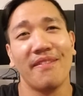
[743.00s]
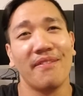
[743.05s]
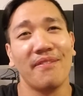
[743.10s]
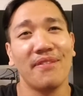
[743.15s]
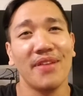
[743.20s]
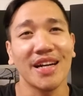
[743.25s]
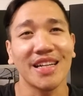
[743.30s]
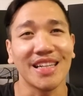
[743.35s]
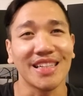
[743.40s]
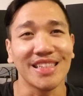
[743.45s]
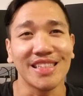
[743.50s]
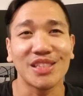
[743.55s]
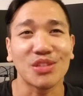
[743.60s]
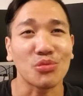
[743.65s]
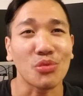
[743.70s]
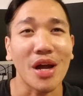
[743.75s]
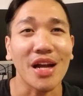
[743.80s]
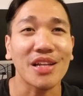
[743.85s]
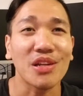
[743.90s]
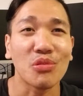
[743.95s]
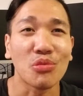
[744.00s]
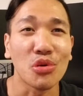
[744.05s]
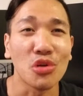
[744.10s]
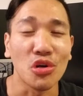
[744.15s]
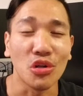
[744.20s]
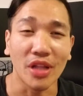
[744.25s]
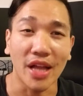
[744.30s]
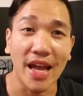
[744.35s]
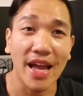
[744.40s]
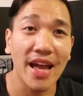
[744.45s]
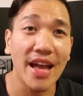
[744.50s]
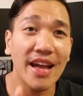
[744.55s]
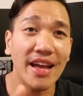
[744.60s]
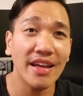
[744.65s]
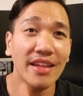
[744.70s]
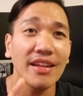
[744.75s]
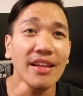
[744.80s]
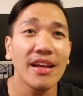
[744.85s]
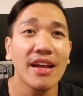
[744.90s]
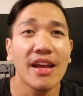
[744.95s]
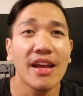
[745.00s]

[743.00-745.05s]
fuck it, let's rock and roll. And